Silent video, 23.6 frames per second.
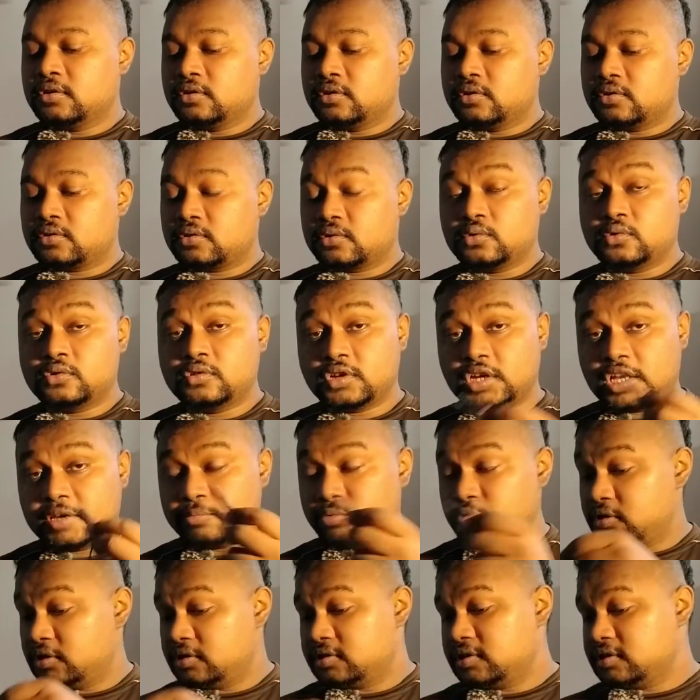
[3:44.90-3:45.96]
So I
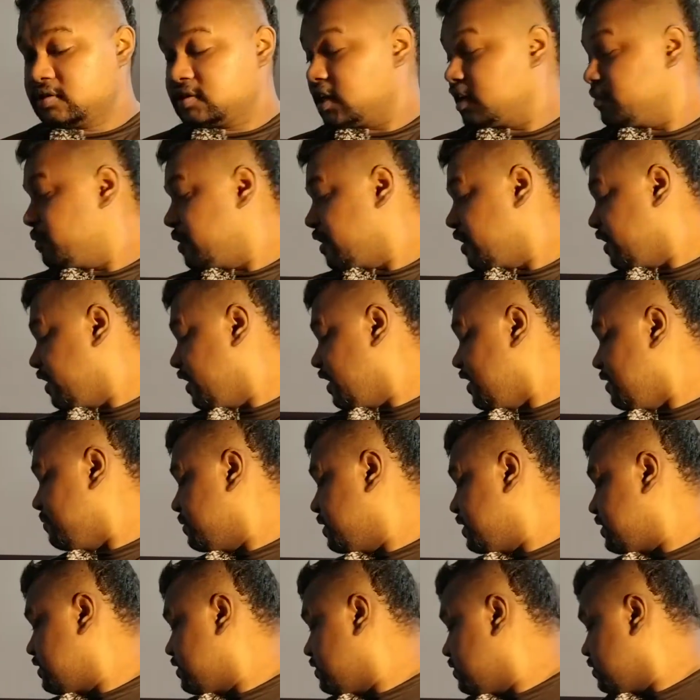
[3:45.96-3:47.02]
put this inside my
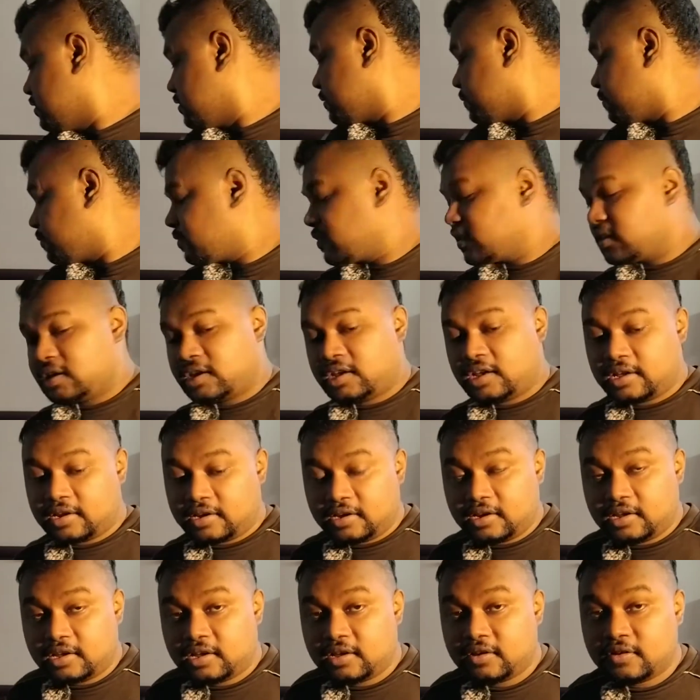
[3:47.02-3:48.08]
helmet,
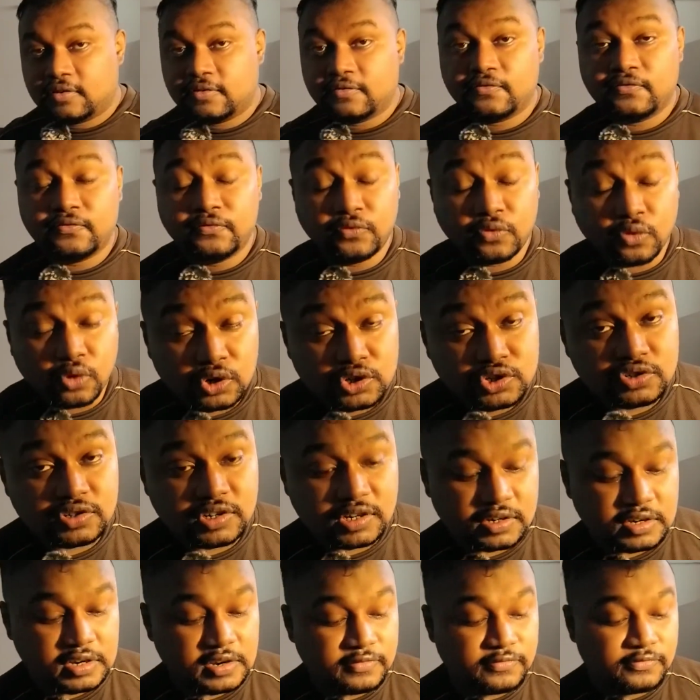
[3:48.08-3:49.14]
and
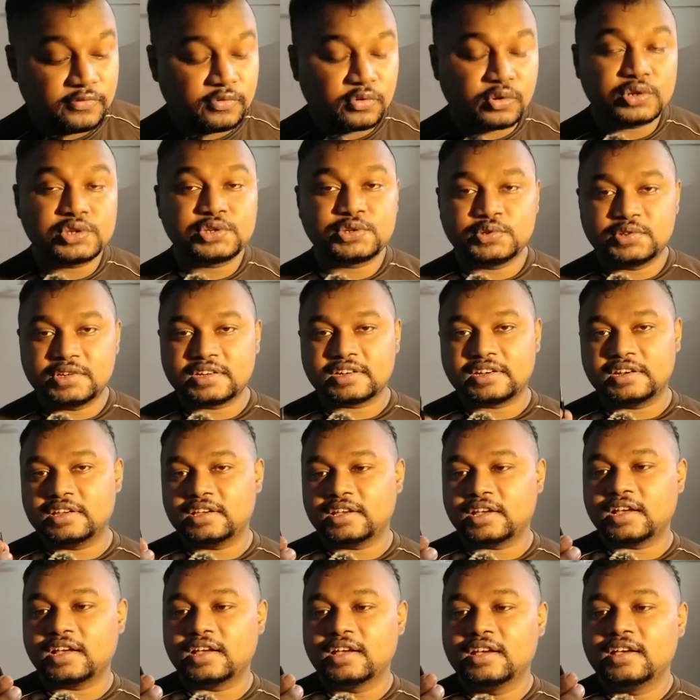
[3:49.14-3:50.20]
fortunately
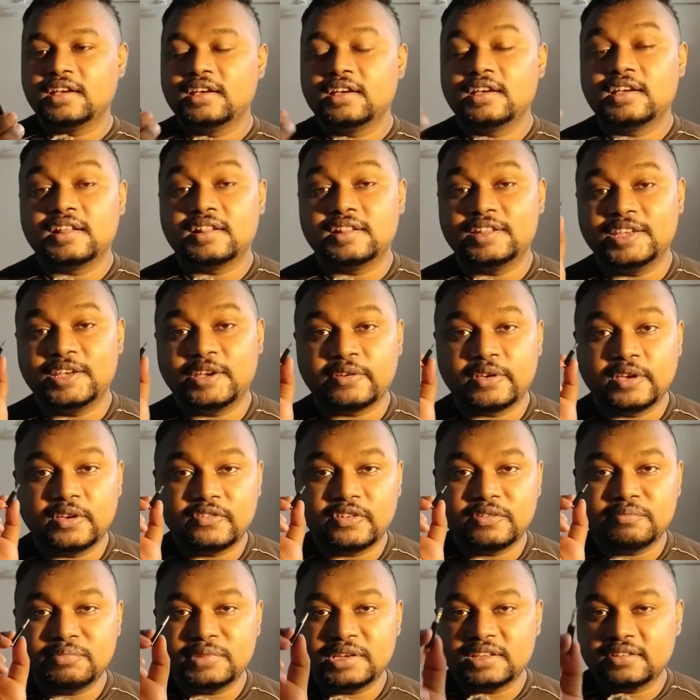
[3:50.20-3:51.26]
they have
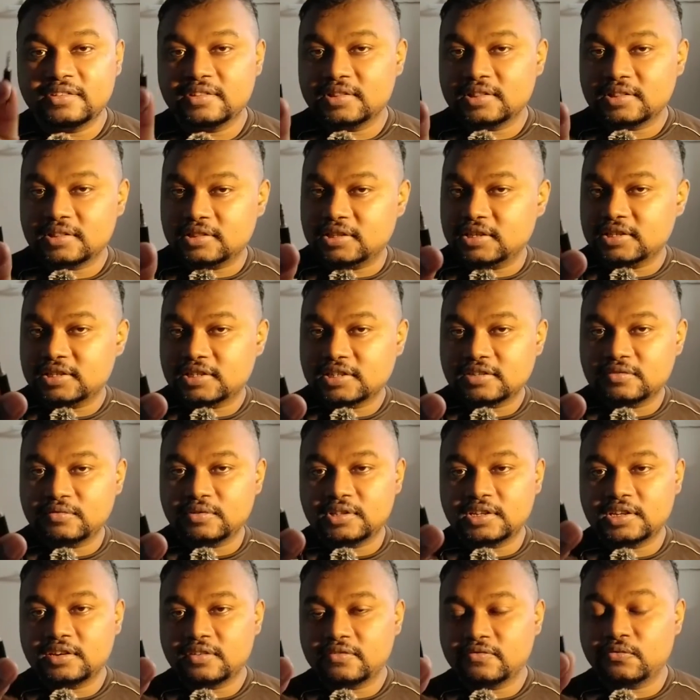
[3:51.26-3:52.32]
given me this
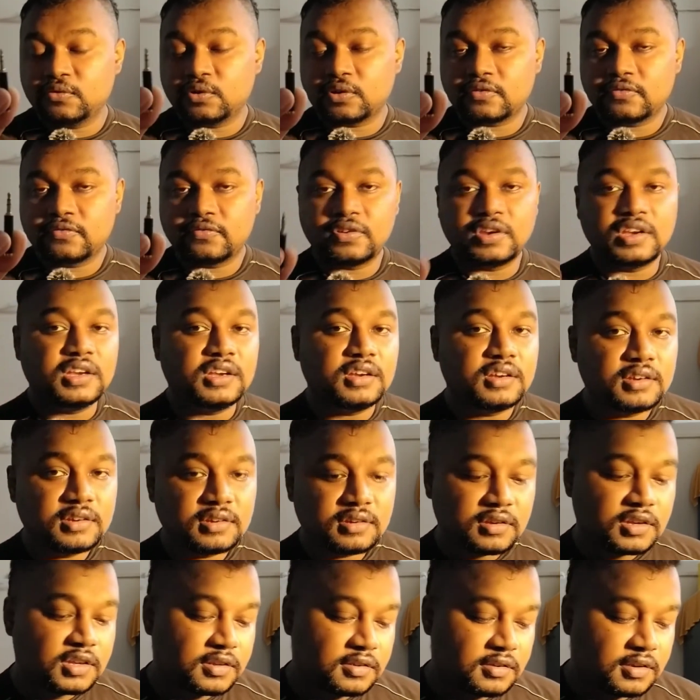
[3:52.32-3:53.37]
with it for free.
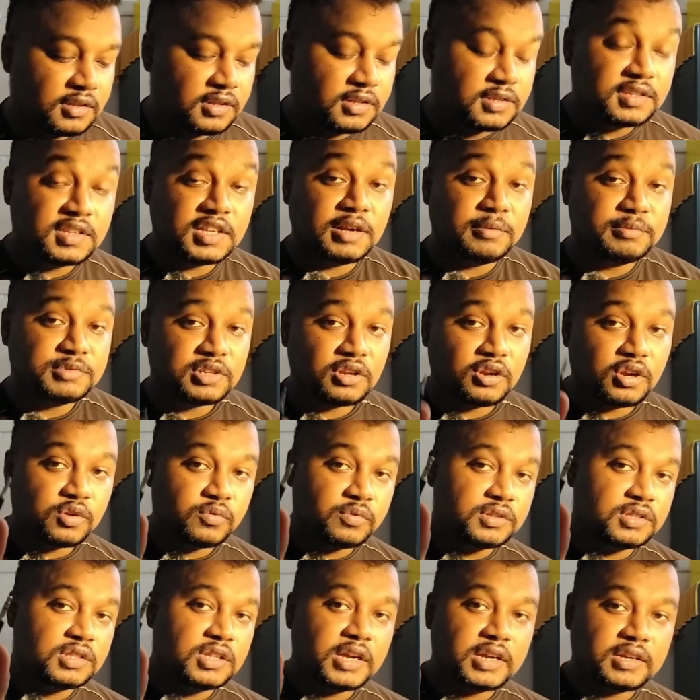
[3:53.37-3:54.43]
This comes along
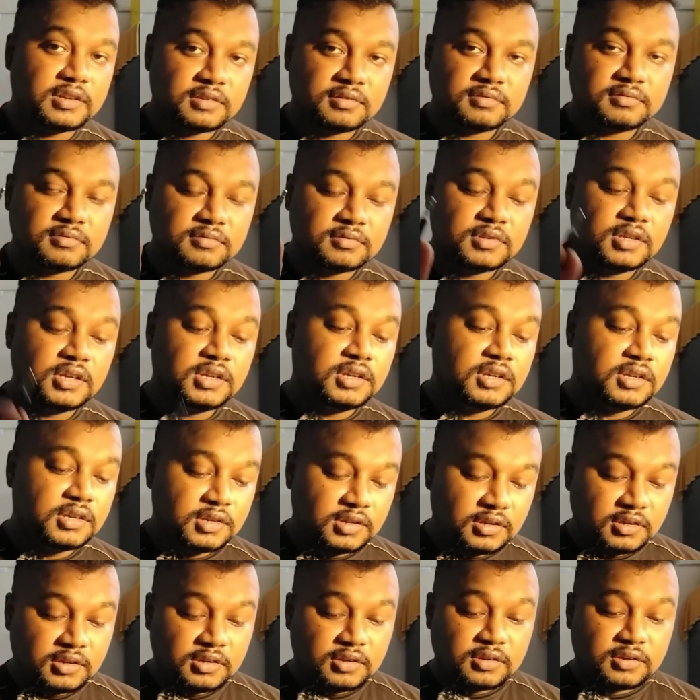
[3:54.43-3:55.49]
with that.
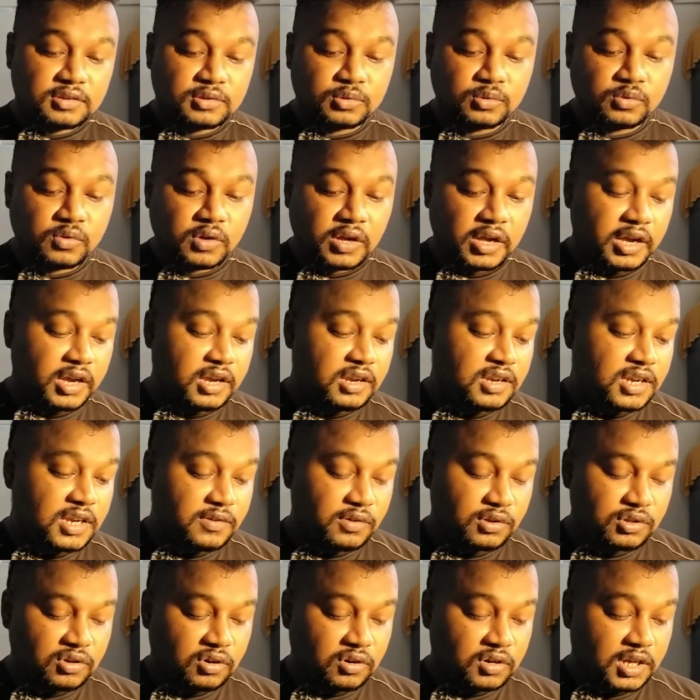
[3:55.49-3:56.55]
So I
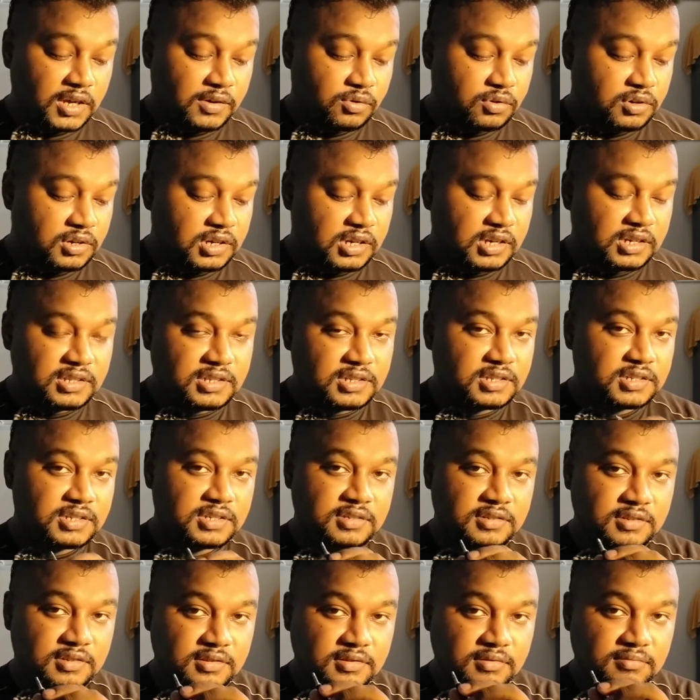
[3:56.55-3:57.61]
never thought I would need
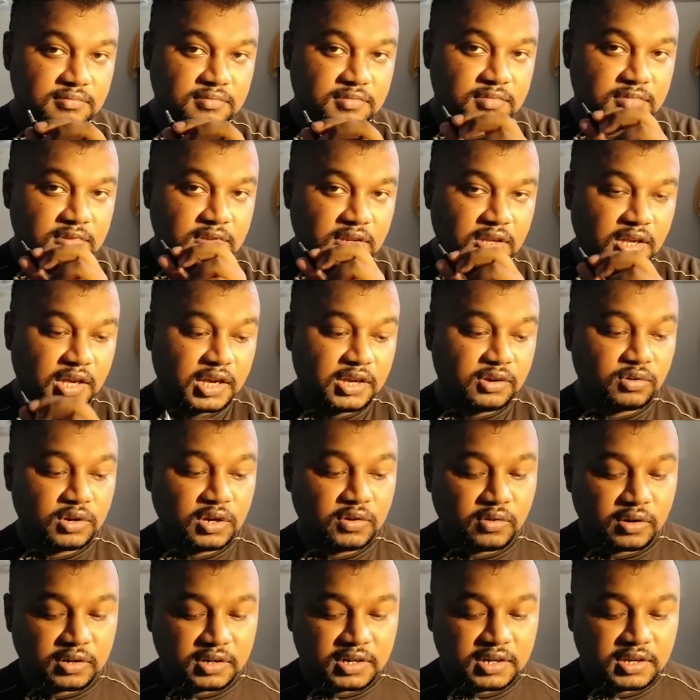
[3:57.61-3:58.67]
this. I only
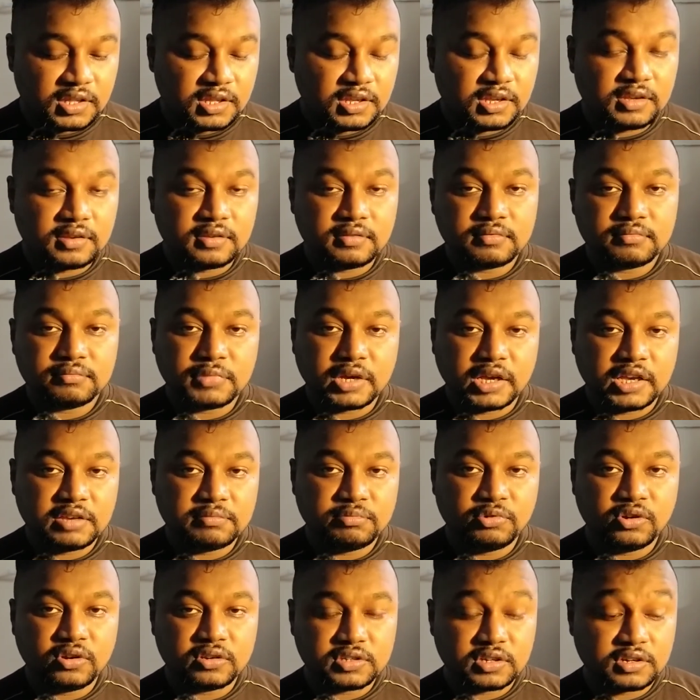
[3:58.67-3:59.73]
wanted the mic
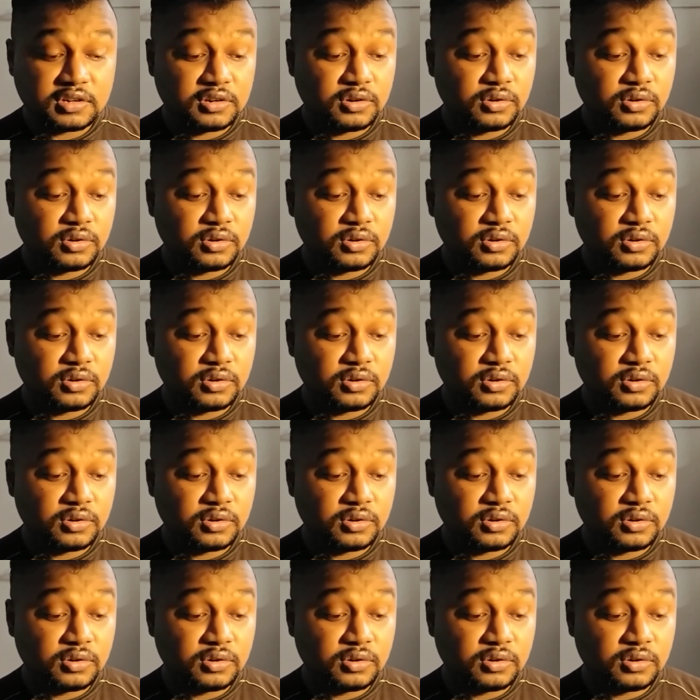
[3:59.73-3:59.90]
because it